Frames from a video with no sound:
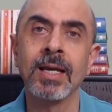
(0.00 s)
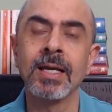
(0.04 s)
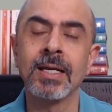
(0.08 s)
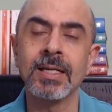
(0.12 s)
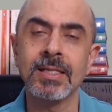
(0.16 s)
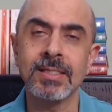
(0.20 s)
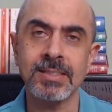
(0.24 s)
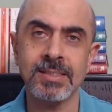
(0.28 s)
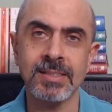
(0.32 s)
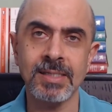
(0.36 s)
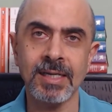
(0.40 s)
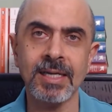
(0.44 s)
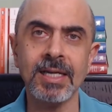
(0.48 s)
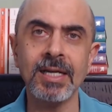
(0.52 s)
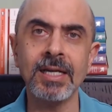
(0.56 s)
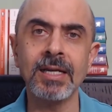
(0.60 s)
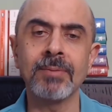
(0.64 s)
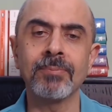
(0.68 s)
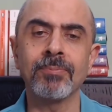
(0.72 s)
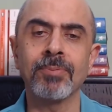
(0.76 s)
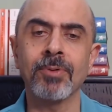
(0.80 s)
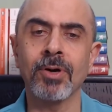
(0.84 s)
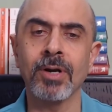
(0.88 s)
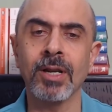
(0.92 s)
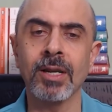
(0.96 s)
Second
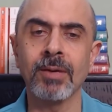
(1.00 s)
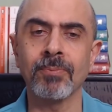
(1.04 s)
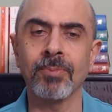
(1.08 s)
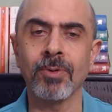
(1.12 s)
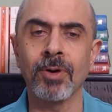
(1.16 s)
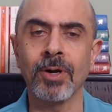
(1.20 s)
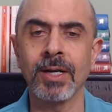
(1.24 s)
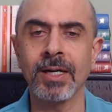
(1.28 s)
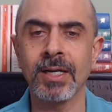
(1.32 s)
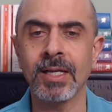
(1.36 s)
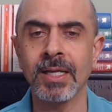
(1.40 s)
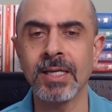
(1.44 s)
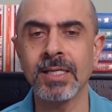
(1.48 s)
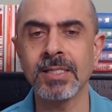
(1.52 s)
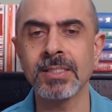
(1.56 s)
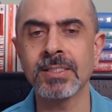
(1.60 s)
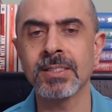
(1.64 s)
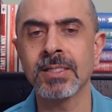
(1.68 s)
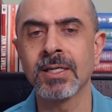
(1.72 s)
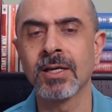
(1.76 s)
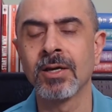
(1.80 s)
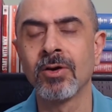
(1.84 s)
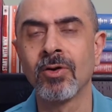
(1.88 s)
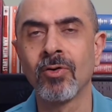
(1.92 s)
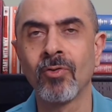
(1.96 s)
important point
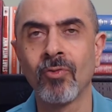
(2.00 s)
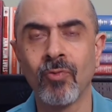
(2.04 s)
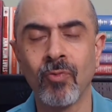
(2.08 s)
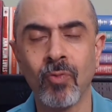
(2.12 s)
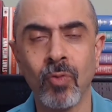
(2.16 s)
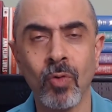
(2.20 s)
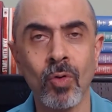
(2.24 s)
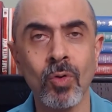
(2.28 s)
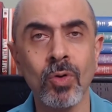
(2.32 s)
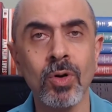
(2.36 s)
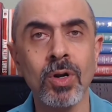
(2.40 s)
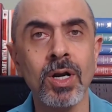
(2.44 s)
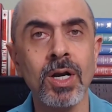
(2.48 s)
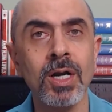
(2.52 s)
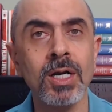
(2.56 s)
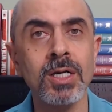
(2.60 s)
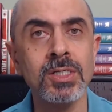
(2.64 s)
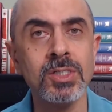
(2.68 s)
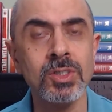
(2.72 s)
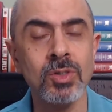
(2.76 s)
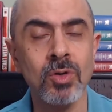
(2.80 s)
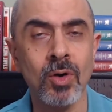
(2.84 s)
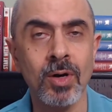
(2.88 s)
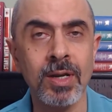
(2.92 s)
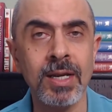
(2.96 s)
is
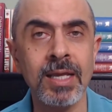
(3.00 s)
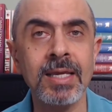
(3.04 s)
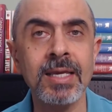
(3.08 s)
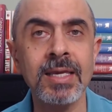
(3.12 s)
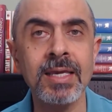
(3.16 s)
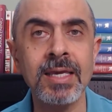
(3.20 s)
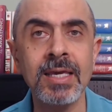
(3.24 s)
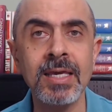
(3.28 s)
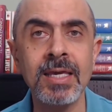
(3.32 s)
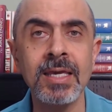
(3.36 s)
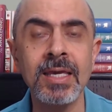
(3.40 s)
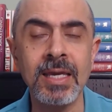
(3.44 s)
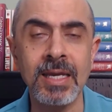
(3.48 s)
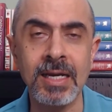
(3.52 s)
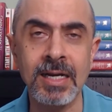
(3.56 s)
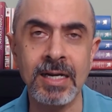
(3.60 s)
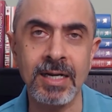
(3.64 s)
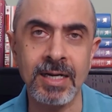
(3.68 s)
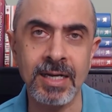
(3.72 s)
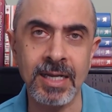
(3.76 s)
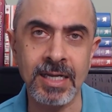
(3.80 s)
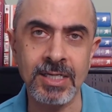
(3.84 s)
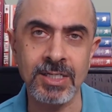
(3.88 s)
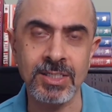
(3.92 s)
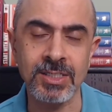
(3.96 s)
focus on a key
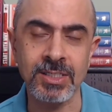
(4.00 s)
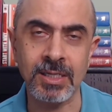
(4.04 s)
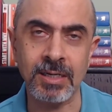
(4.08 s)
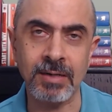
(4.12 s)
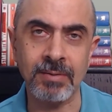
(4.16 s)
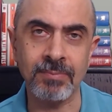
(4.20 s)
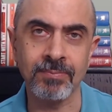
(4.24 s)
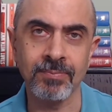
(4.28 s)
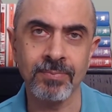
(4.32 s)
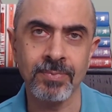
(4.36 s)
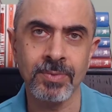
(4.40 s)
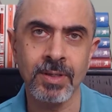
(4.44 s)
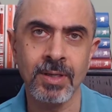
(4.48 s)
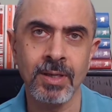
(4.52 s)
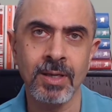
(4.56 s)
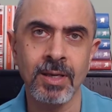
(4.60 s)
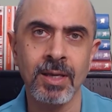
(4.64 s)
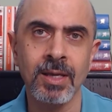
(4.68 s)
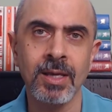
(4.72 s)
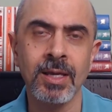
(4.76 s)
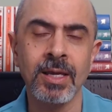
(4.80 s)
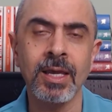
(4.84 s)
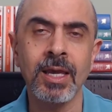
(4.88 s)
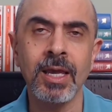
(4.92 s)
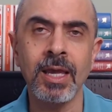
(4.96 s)
intention.
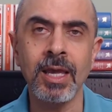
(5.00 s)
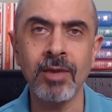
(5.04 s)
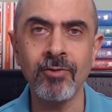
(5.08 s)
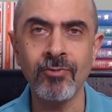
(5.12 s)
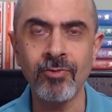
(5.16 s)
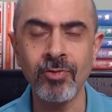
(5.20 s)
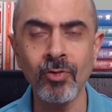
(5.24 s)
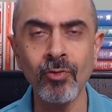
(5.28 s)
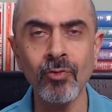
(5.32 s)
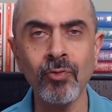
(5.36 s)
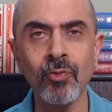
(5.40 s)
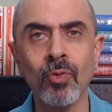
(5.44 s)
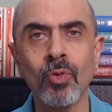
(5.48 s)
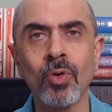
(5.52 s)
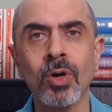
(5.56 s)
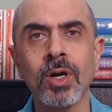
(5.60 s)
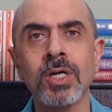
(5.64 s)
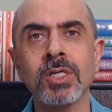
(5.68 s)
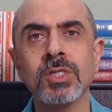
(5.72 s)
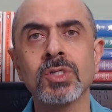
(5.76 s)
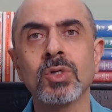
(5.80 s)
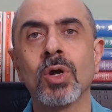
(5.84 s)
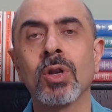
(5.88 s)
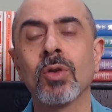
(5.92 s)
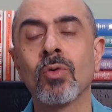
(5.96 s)
If you
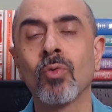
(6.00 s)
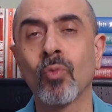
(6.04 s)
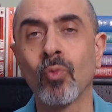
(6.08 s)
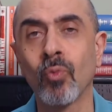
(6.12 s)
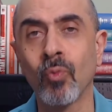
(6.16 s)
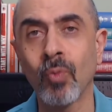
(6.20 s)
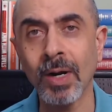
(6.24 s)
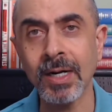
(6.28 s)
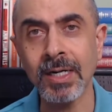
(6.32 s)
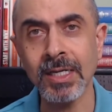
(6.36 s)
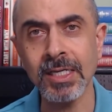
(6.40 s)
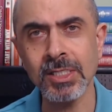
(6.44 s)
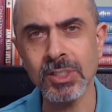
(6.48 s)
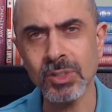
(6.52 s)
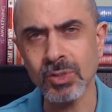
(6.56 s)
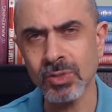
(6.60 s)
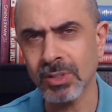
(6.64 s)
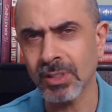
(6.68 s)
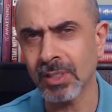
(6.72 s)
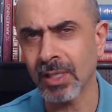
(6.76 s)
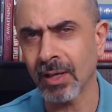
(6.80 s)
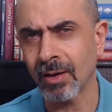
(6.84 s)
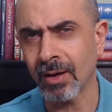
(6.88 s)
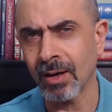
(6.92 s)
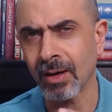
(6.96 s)
focus on what is
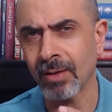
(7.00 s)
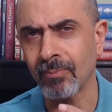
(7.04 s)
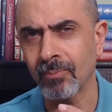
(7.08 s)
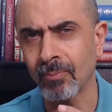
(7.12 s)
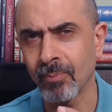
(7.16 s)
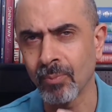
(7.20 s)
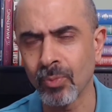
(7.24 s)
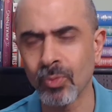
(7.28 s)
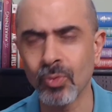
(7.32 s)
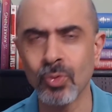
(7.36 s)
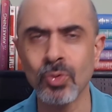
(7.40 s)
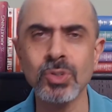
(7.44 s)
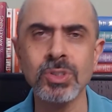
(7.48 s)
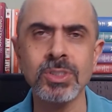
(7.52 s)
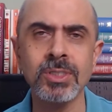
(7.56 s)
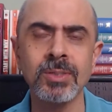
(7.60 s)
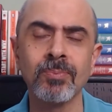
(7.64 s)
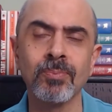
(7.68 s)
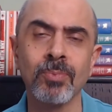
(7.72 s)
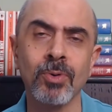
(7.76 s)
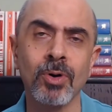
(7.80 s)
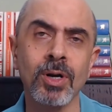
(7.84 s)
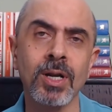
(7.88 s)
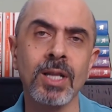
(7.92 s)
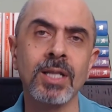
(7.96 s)
the most
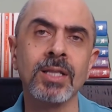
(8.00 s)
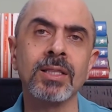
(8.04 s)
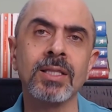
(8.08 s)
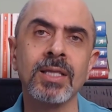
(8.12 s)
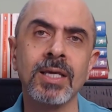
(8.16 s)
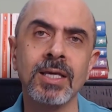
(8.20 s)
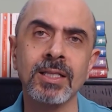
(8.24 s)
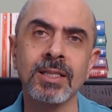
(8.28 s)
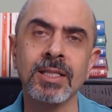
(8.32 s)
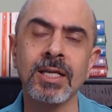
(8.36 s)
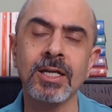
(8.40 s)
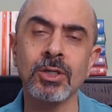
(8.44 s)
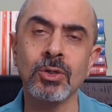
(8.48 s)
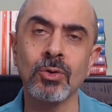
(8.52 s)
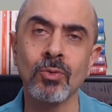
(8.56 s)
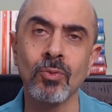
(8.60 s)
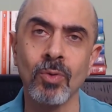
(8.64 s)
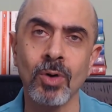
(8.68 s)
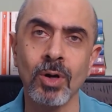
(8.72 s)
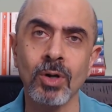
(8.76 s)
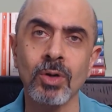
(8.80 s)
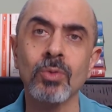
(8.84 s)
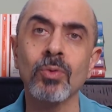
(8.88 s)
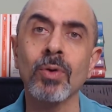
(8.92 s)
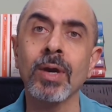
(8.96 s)
important thing that you
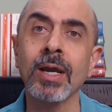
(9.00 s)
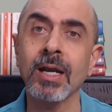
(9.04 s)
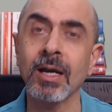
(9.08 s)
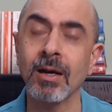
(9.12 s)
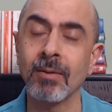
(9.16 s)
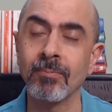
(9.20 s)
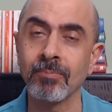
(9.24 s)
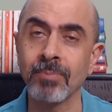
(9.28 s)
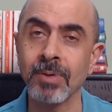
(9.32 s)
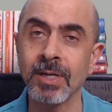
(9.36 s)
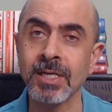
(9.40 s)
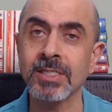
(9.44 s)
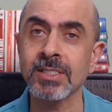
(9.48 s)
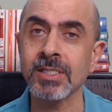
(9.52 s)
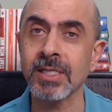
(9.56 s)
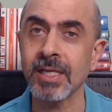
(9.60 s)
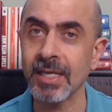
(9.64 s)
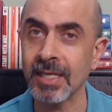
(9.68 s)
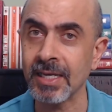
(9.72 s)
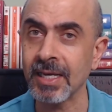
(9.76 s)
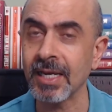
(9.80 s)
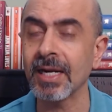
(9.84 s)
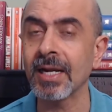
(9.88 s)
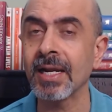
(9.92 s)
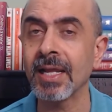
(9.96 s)
want to accomplish
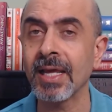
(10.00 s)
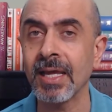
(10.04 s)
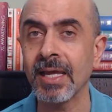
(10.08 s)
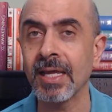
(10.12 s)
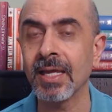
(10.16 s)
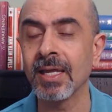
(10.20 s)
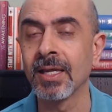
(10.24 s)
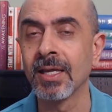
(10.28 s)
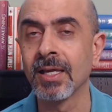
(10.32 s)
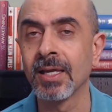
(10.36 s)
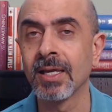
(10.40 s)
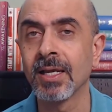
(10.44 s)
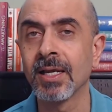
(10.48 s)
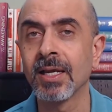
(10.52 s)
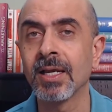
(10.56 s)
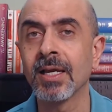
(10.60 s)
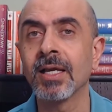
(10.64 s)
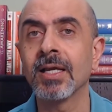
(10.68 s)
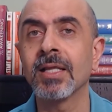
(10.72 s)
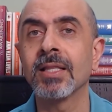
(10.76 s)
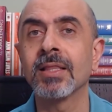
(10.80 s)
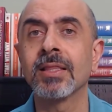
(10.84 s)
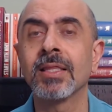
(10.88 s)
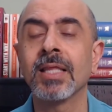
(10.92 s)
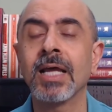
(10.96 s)
in a day,
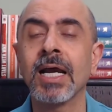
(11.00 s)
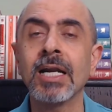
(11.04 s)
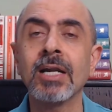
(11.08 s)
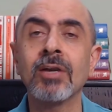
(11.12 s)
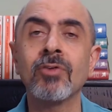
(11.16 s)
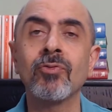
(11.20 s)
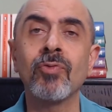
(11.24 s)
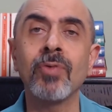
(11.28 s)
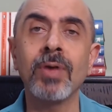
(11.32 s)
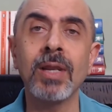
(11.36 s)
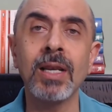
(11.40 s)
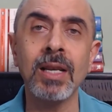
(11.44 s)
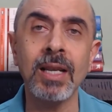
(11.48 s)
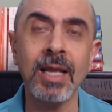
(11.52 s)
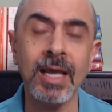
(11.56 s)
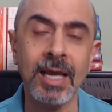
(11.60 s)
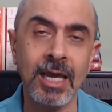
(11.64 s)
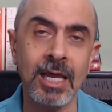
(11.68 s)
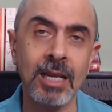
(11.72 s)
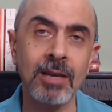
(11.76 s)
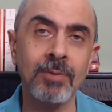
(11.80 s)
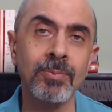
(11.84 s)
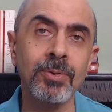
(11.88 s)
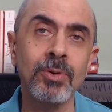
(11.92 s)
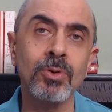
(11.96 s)
that will
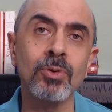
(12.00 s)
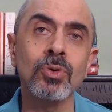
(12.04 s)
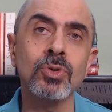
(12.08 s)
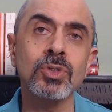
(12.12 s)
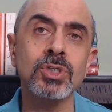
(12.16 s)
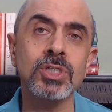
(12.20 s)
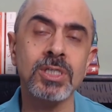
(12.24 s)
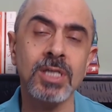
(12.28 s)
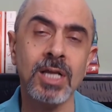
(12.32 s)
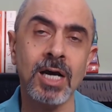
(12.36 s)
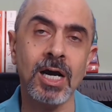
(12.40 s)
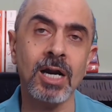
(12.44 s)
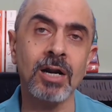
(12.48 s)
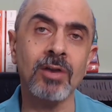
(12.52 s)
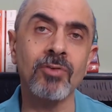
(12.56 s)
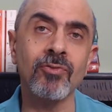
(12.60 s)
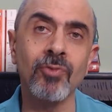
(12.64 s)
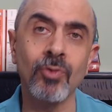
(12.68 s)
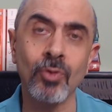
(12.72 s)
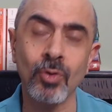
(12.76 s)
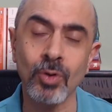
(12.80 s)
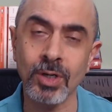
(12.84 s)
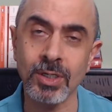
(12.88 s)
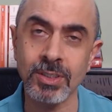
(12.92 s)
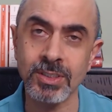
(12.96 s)
help you to start
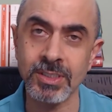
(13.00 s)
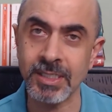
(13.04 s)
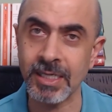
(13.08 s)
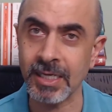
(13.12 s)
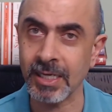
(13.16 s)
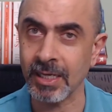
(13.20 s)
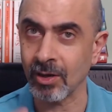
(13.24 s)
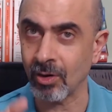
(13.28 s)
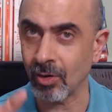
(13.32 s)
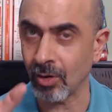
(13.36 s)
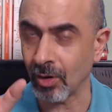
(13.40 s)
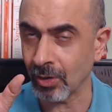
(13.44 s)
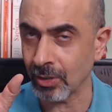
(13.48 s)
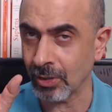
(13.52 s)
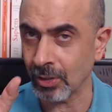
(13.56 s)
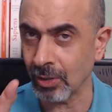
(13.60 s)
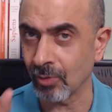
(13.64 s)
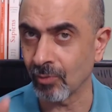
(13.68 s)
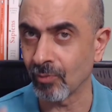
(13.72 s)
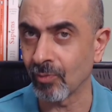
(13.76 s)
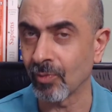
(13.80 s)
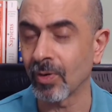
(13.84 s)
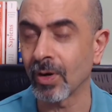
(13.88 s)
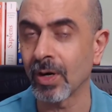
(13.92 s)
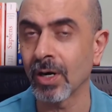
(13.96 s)
focusing on your
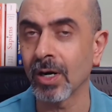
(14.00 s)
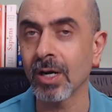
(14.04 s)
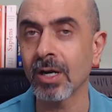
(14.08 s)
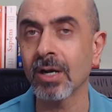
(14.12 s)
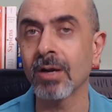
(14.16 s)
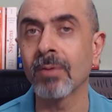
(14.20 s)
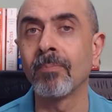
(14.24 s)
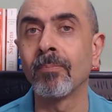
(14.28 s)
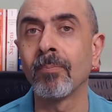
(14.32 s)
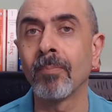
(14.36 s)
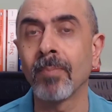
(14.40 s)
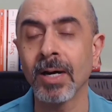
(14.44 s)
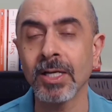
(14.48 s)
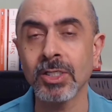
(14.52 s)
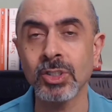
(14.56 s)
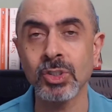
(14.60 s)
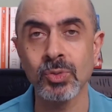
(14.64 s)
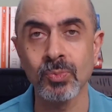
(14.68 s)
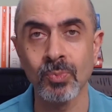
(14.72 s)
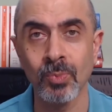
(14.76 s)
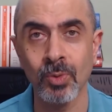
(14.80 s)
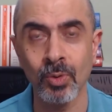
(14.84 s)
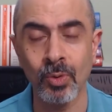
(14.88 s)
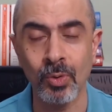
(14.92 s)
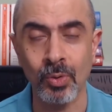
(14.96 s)
work much
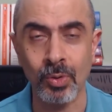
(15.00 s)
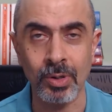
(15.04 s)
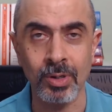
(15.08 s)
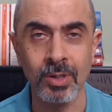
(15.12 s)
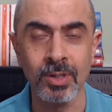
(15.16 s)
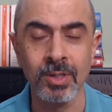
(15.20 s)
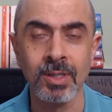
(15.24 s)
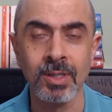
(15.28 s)
more.